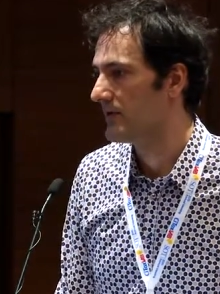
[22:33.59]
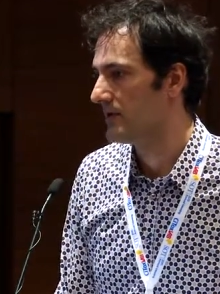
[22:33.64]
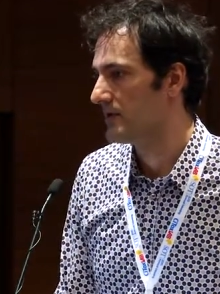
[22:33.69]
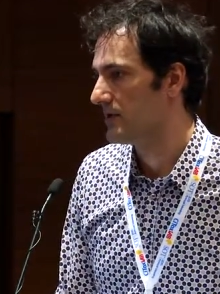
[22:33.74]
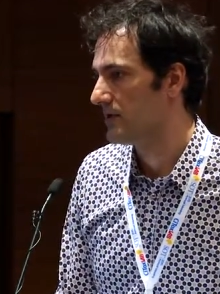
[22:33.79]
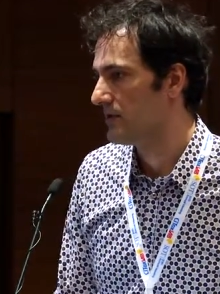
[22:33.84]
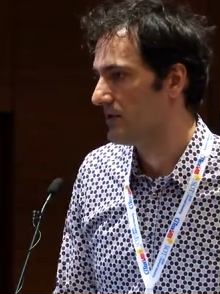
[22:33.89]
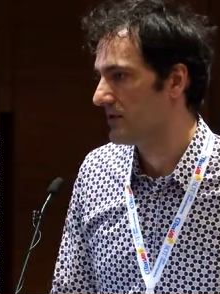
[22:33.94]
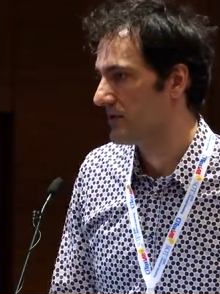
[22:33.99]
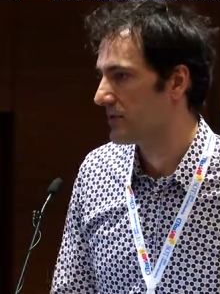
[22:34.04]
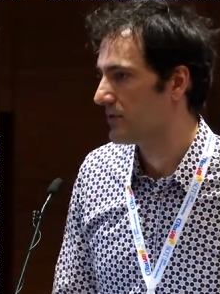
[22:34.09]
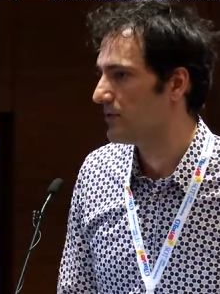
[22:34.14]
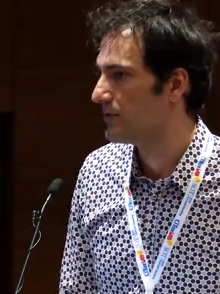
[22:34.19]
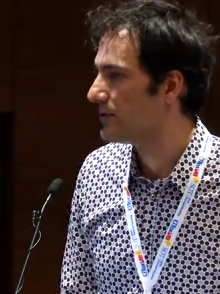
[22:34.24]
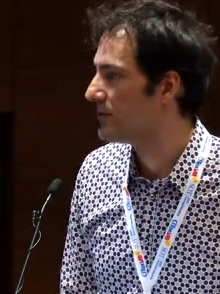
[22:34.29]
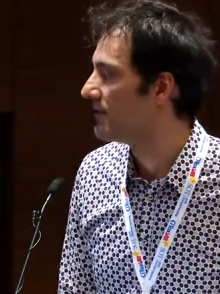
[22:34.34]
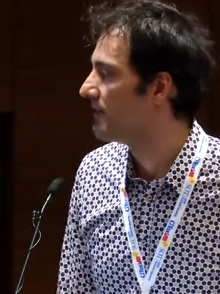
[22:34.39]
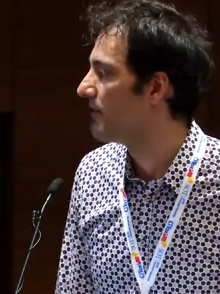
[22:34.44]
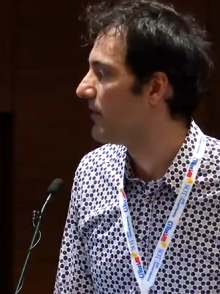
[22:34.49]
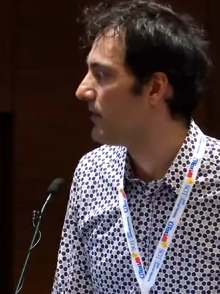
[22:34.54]
so it
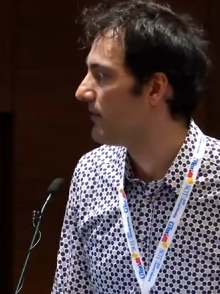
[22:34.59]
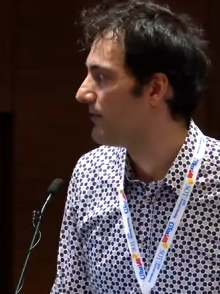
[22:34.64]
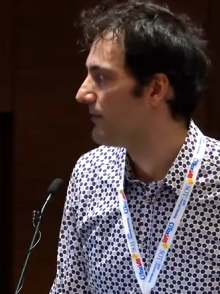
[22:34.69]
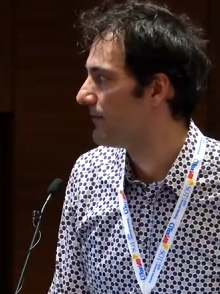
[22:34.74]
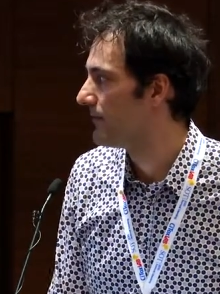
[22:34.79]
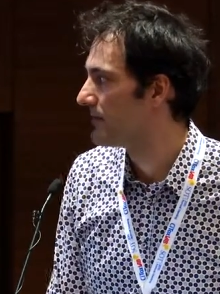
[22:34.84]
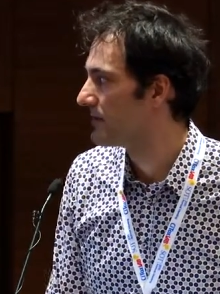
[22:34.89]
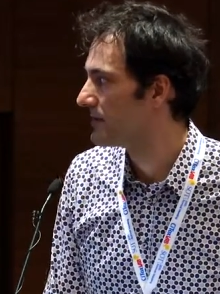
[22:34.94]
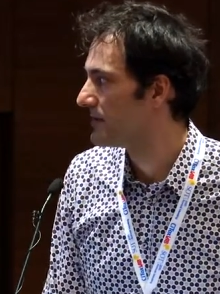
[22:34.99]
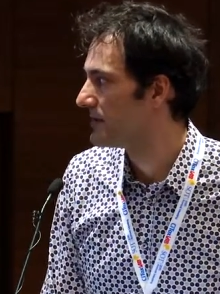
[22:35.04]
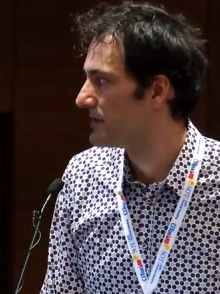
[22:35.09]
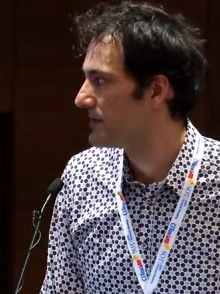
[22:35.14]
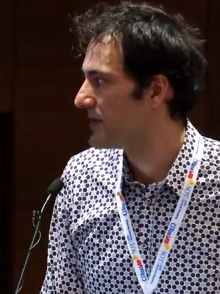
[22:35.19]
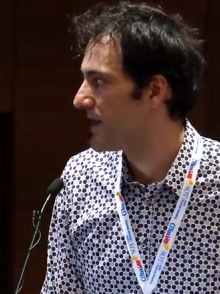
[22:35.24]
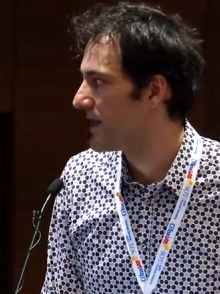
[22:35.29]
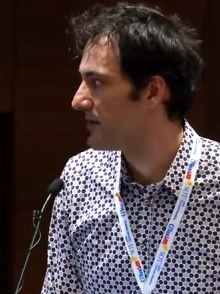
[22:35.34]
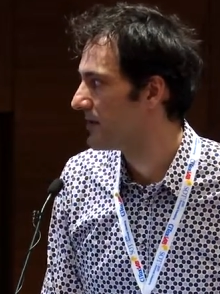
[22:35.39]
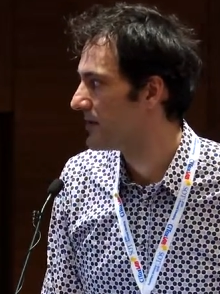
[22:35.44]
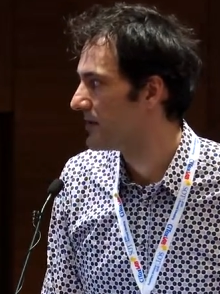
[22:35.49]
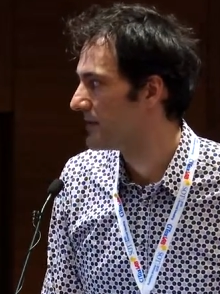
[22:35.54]
could evolve further
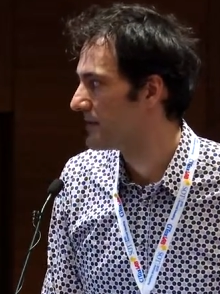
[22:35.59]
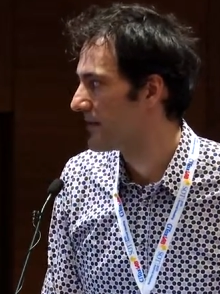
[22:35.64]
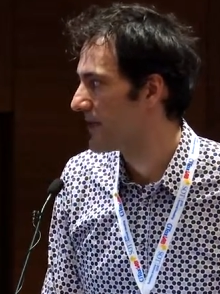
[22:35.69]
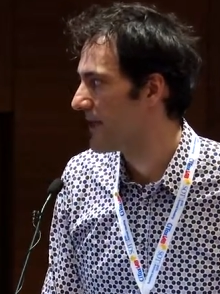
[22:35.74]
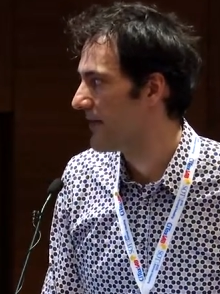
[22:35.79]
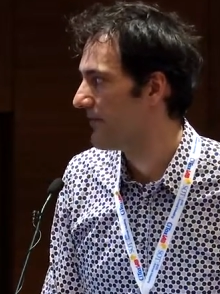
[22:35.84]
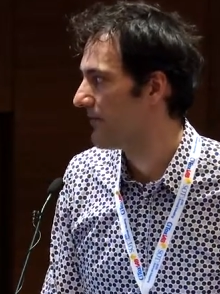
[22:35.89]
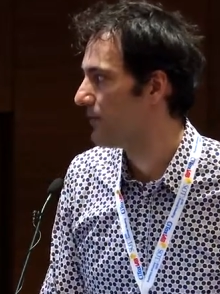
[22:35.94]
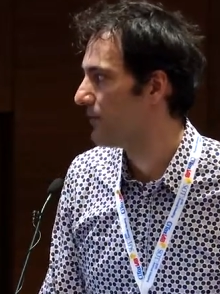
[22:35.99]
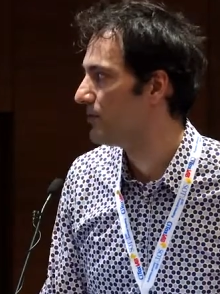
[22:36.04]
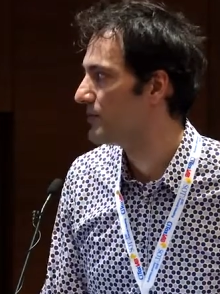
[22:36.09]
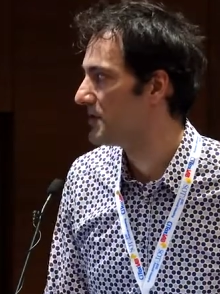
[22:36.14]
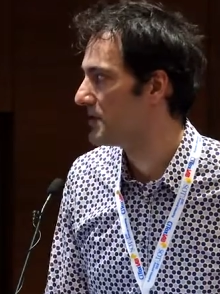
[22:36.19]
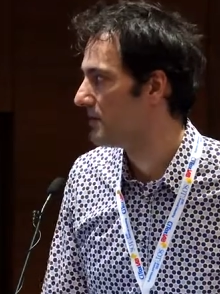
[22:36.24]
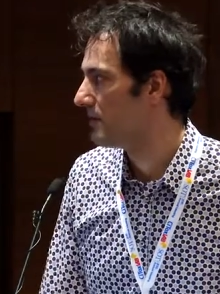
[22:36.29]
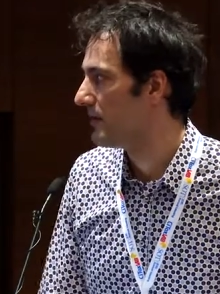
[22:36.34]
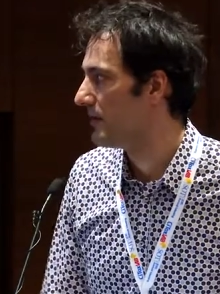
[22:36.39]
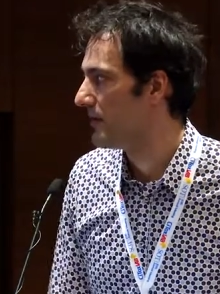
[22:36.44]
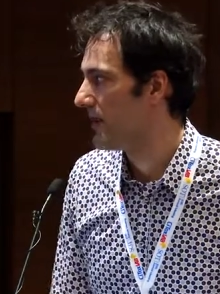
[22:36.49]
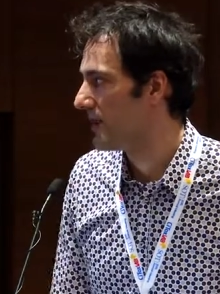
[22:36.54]
down and have
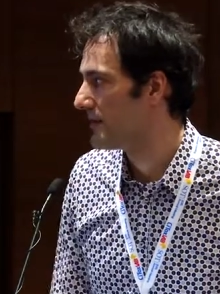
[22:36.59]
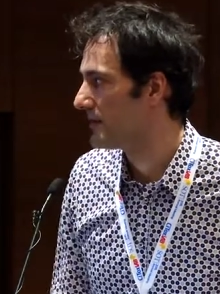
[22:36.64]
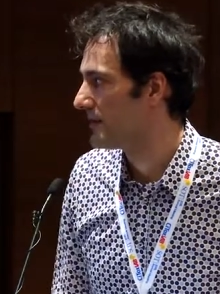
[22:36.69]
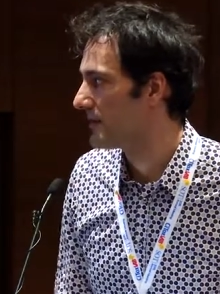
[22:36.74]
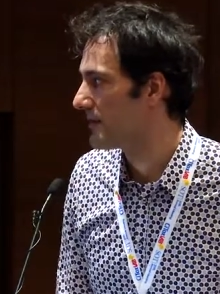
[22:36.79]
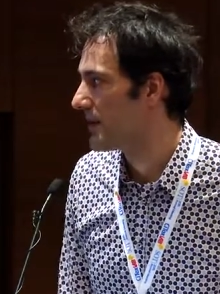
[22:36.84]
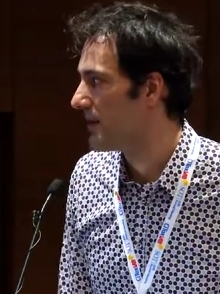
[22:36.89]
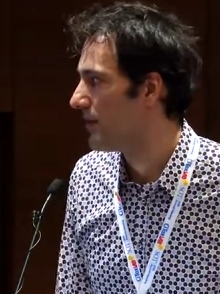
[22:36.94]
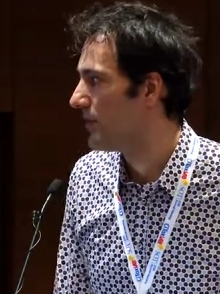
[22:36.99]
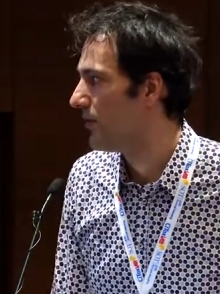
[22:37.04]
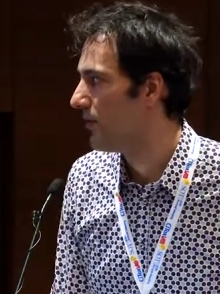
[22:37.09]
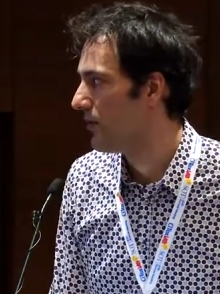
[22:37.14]
multiple other